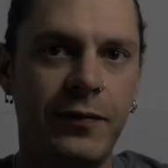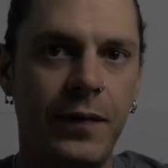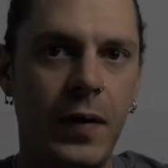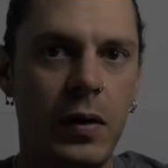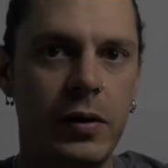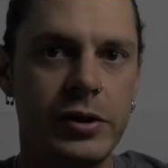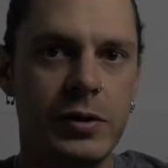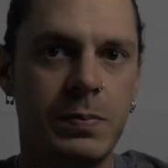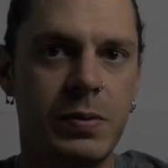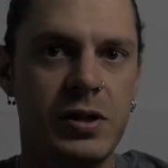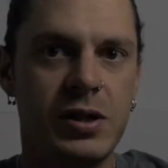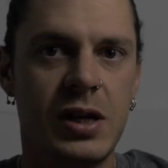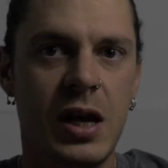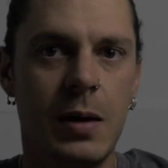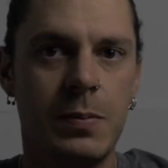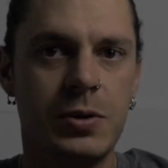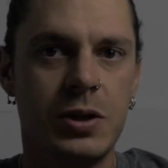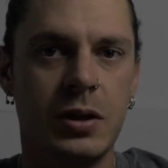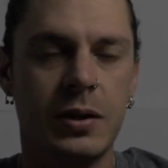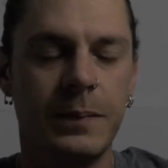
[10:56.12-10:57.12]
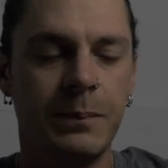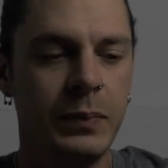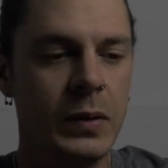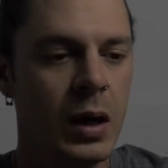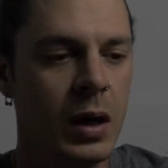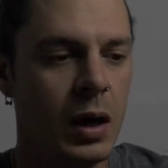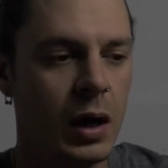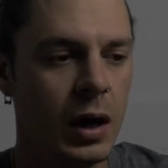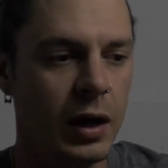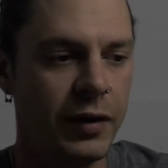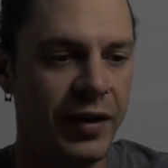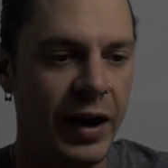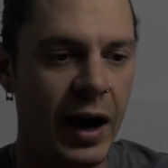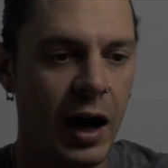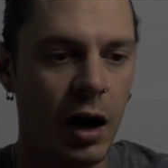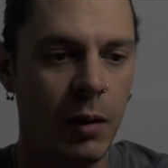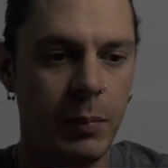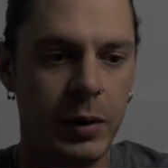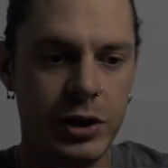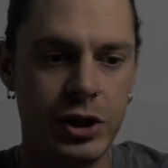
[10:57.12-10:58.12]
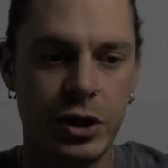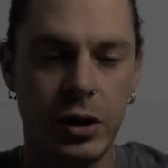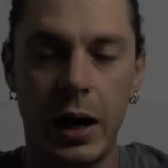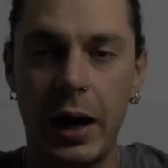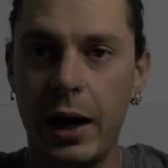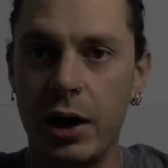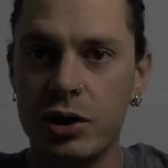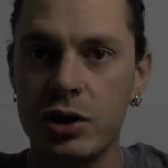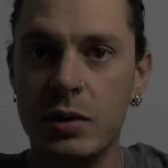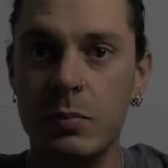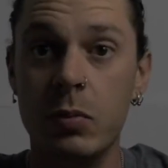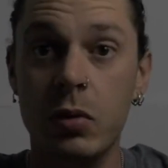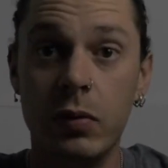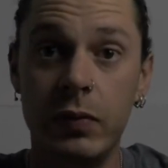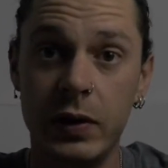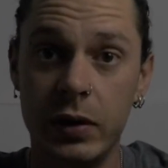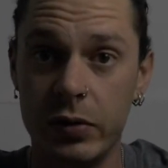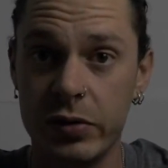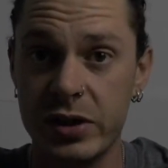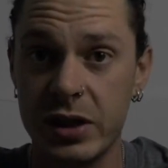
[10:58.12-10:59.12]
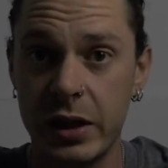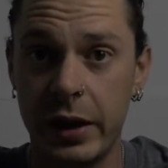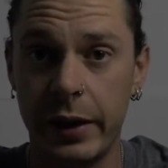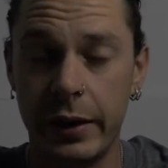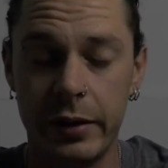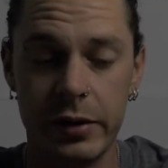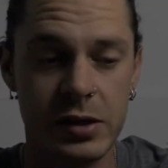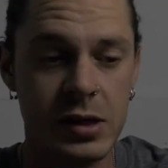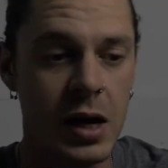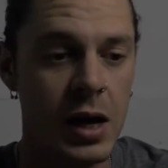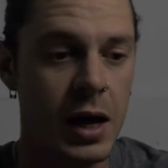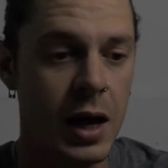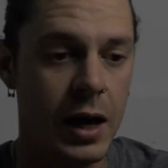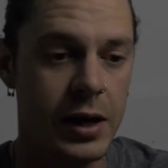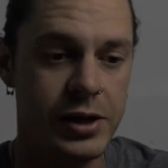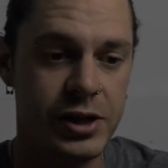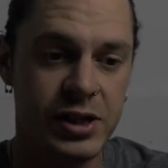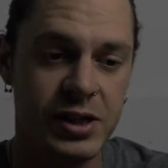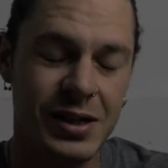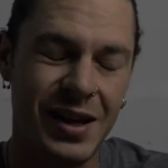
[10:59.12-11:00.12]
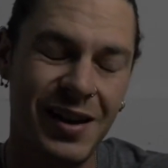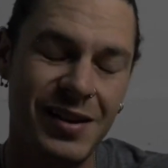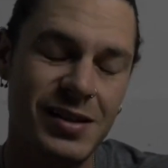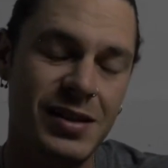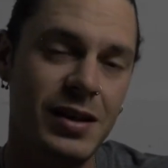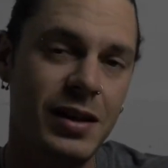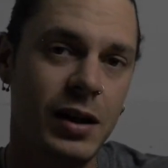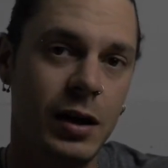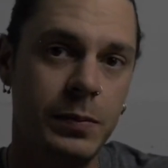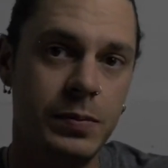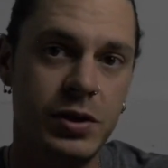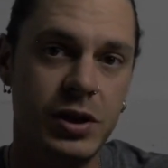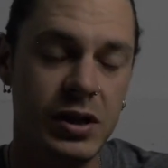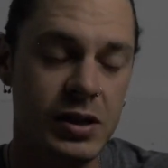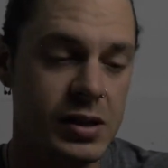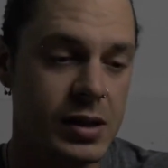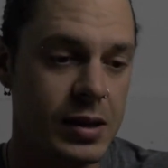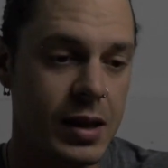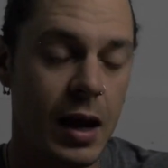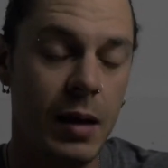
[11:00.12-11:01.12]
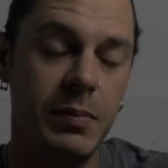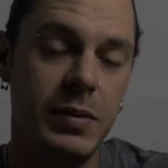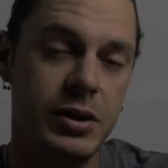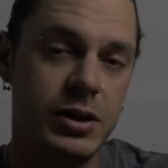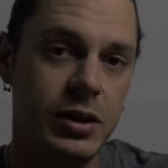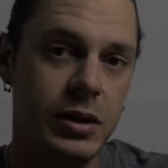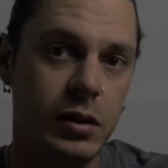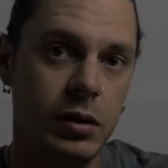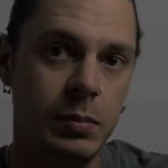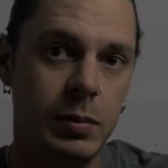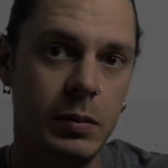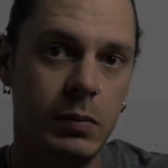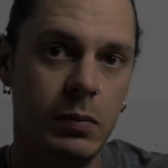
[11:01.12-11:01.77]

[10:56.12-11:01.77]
false perception of how much you're actually moving those sliders. And just sizing it up just that much, little bit